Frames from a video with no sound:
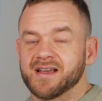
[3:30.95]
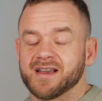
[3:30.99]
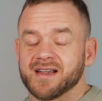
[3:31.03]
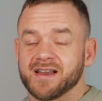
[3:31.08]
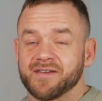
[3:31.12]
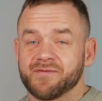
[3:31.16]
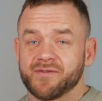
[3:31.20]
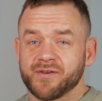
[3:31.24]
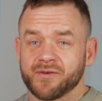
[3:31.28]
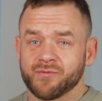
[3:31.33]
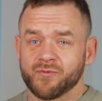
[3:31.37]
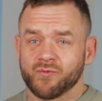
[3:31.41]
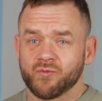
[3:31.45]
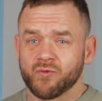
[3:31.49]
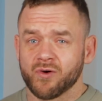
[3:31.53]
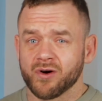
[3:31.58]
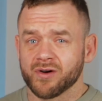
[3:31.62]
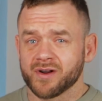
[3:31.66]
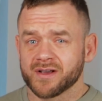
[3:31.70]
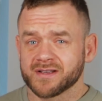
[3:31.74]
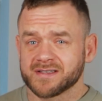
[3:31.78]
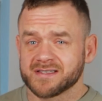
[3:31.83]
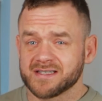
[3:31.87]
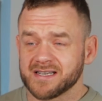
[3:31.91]
And if you
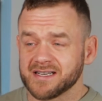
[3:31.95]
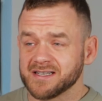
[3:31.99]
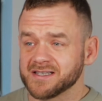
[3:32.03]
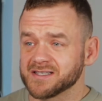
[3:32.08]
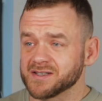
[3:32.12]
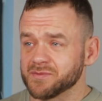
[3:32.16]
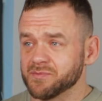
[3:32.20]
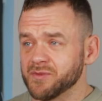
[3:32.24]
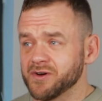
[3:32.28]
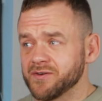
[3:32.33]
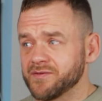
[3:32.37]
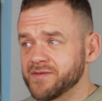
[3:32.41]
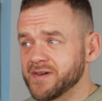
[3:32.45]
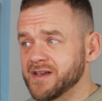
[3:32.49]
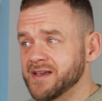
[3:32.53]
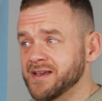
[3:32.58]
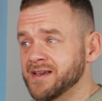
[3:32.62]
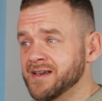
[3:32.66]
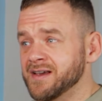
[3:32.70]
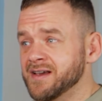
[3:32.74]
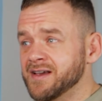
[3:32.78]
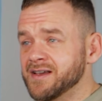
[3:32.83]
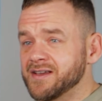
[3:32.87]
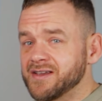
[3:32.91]
want to tease a
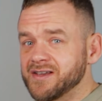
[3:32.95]
movie,